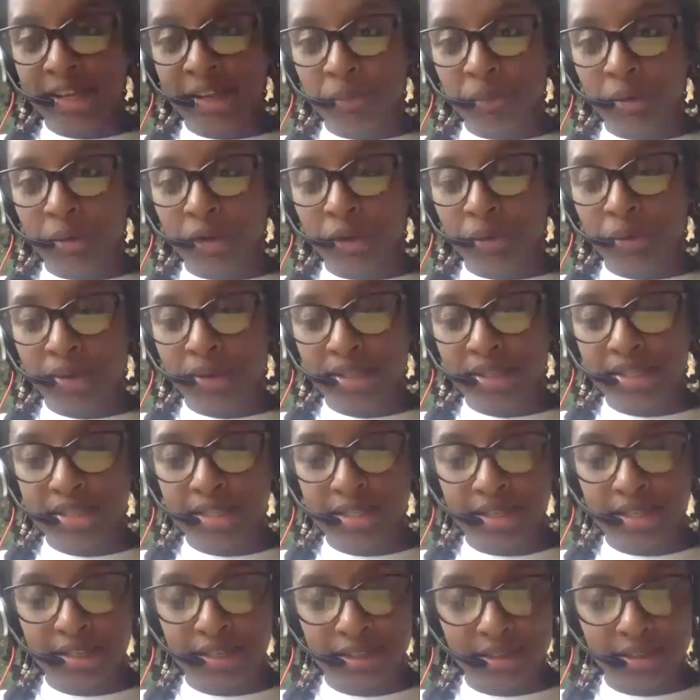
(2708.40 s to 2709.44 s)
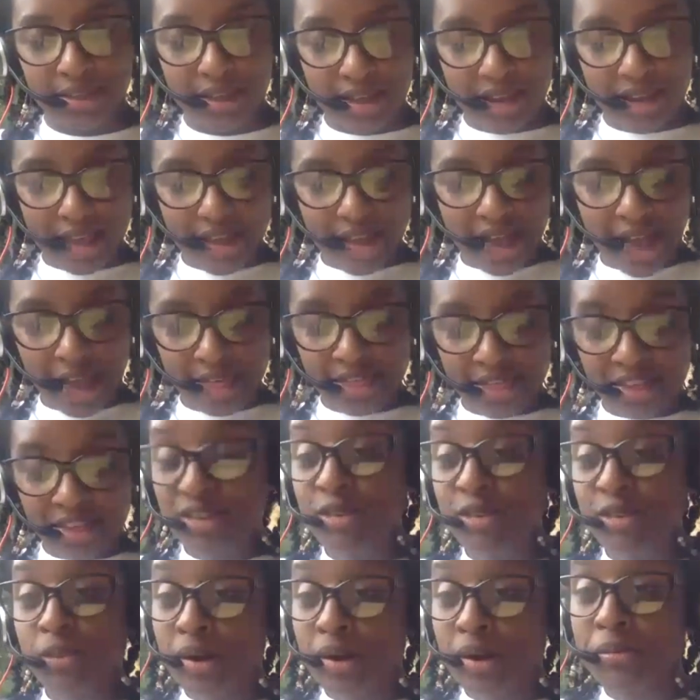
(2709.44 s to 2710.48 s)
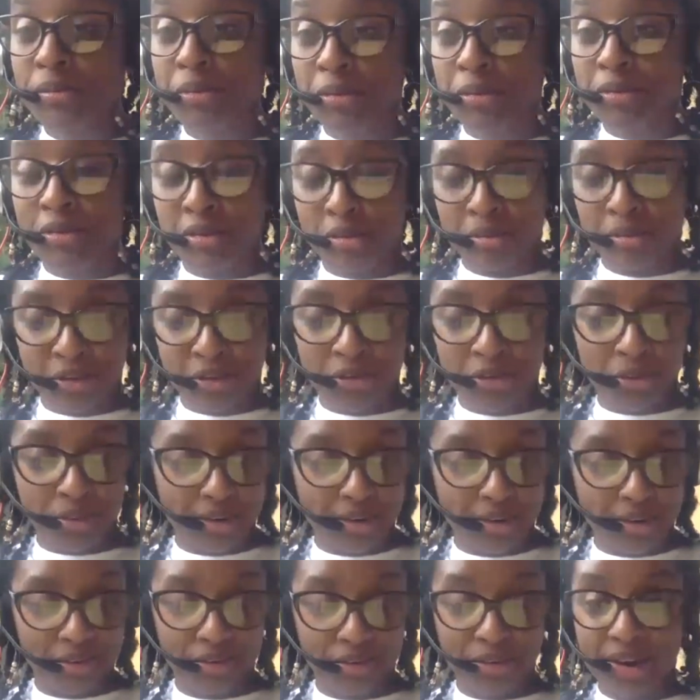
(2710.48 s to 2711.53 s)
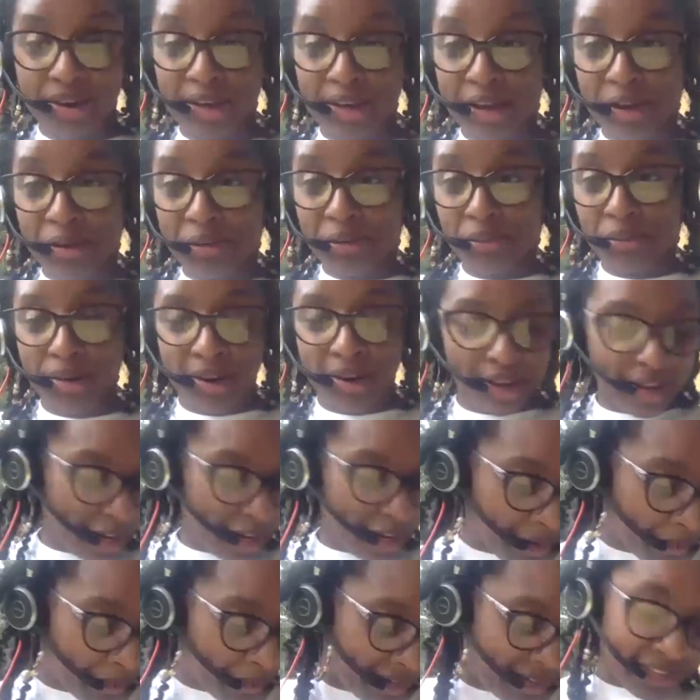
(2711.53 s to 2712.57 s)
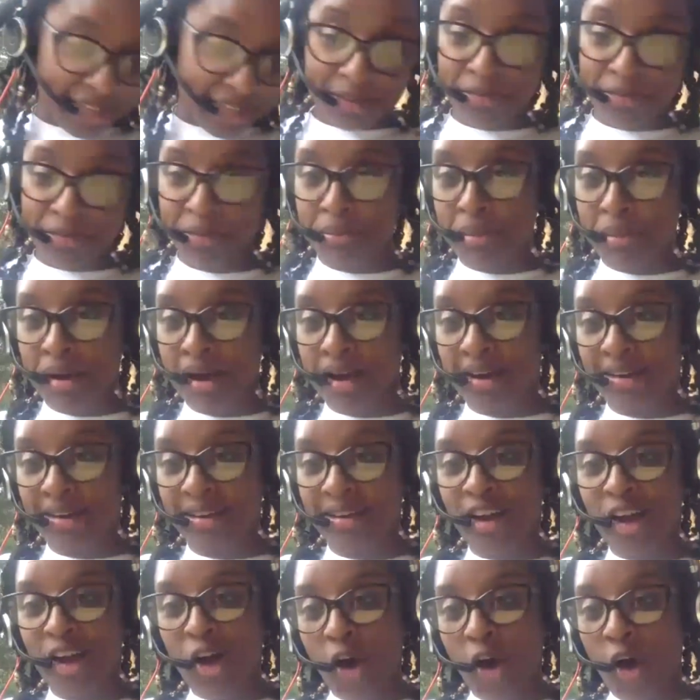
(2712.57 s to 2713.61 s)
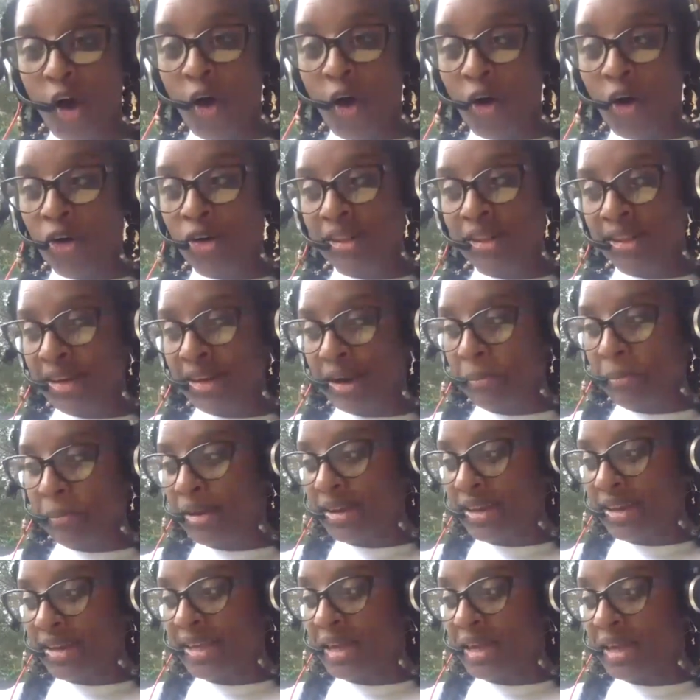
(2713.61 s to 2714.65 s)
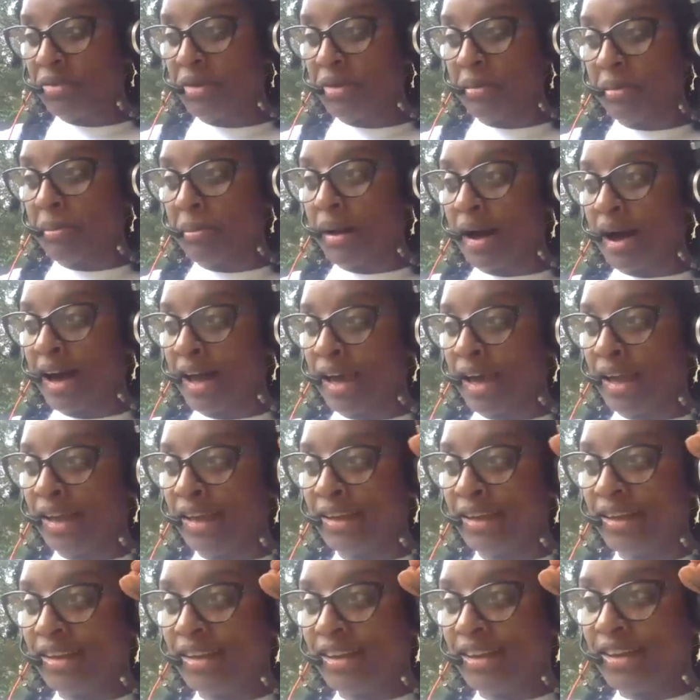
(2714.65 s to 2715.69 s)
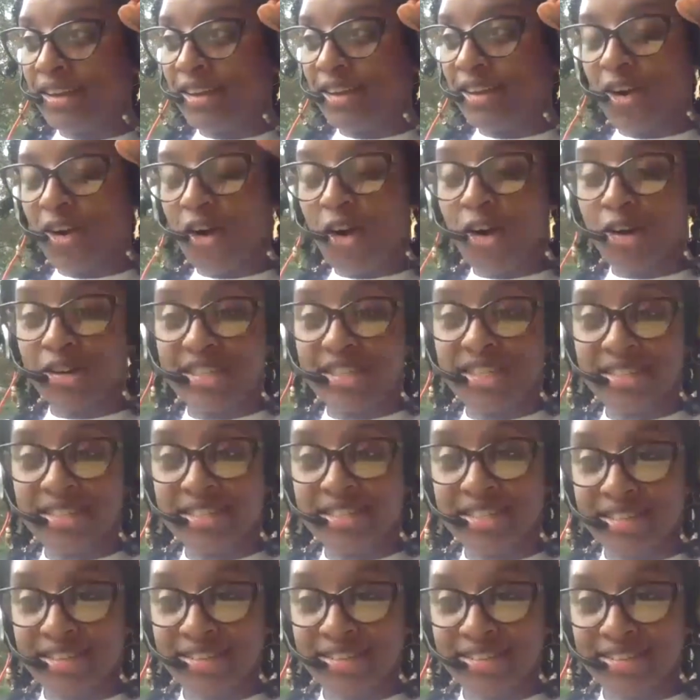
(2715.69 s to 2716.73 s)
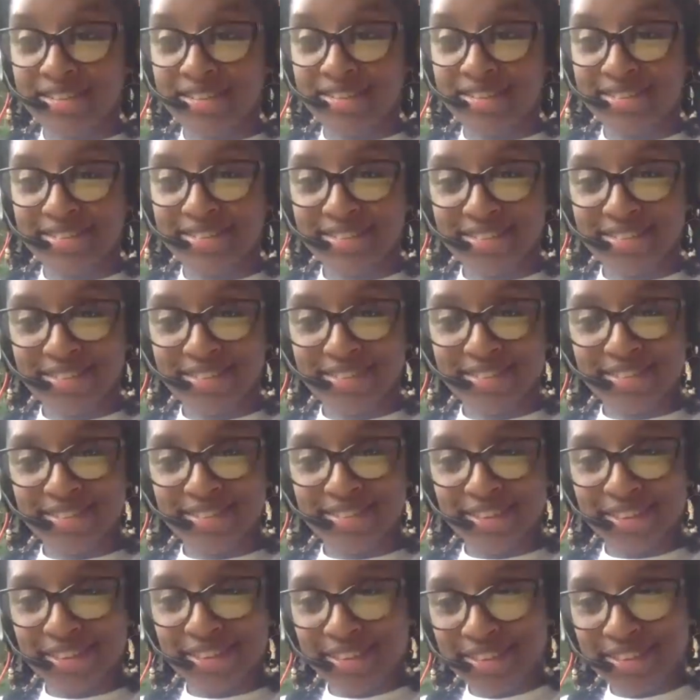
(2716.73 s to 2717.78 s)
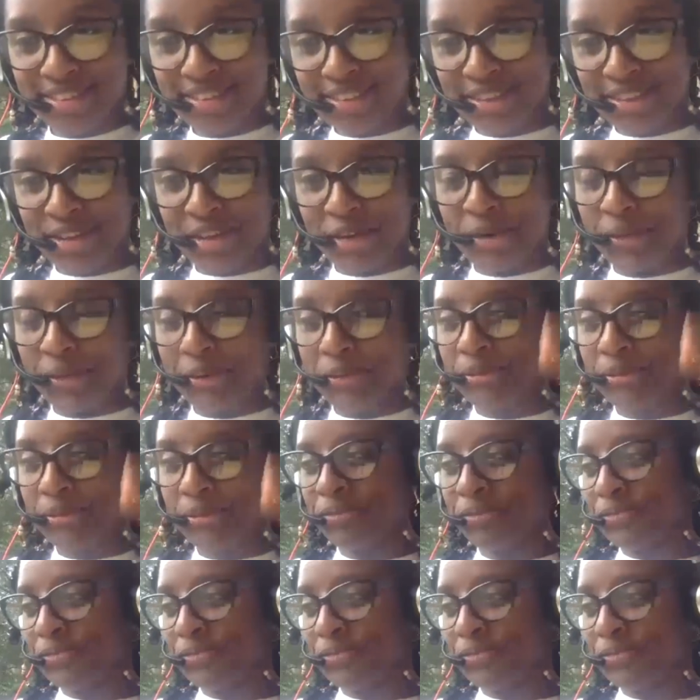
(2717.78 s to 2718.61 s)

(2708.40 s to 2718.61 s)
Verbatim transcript: and we're going to uh, this is what i'm supposed to be doing right now right and i'm going to give it my all and i'm going to give it my artistic you know